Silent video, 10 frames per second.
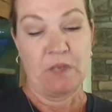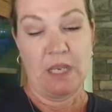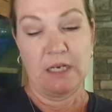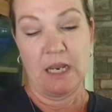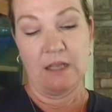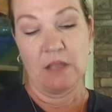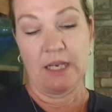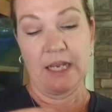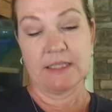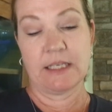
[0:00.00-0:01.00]
And that,
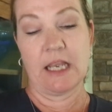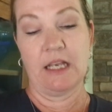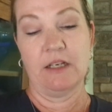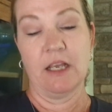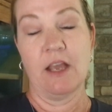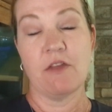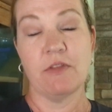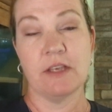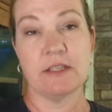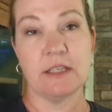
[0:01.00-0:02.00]
like I said,
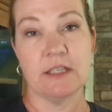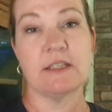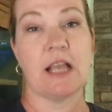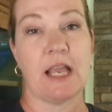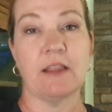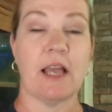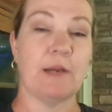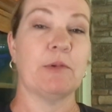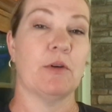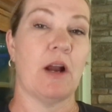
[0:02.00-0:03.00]
this is a
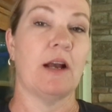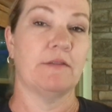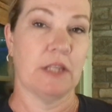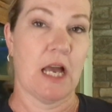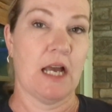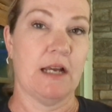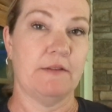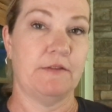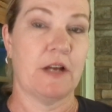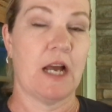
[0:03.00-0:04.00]
labor of
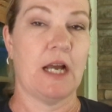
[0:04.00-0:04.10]
love.